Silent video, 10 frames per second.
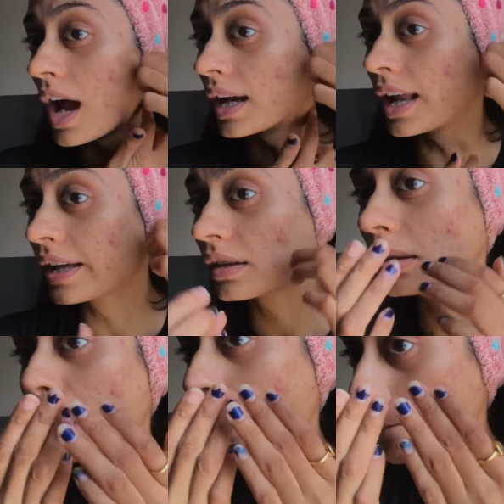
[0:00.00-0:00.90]
are like
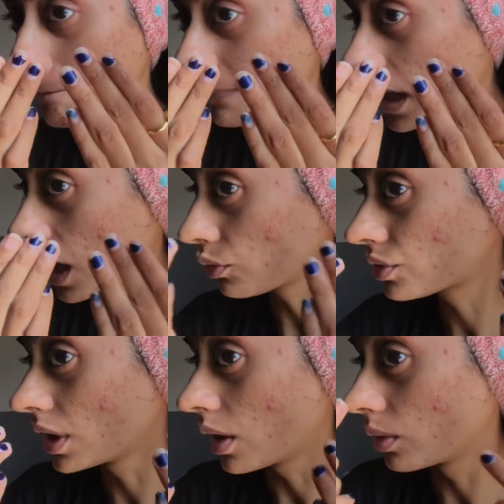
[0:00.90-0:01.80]

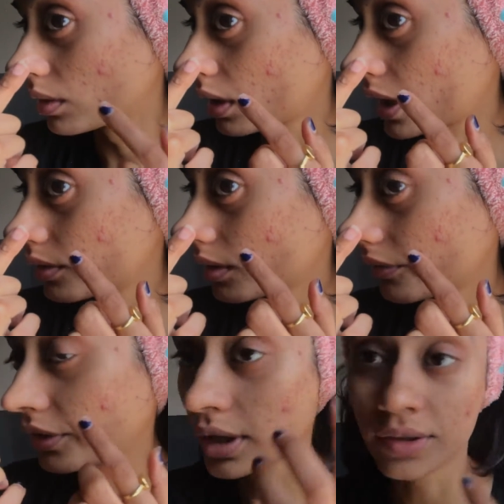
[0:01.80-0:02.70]
out now. I don't know
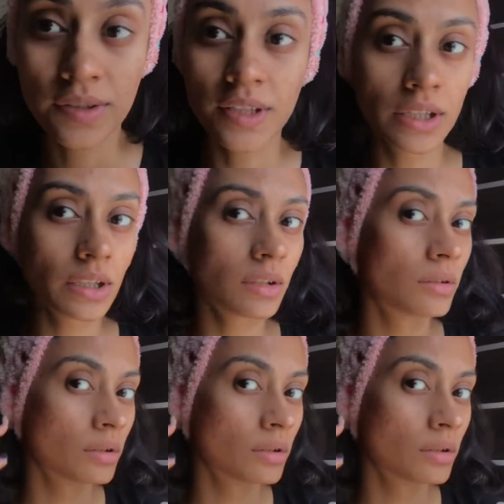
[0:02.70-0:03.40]
if you can see,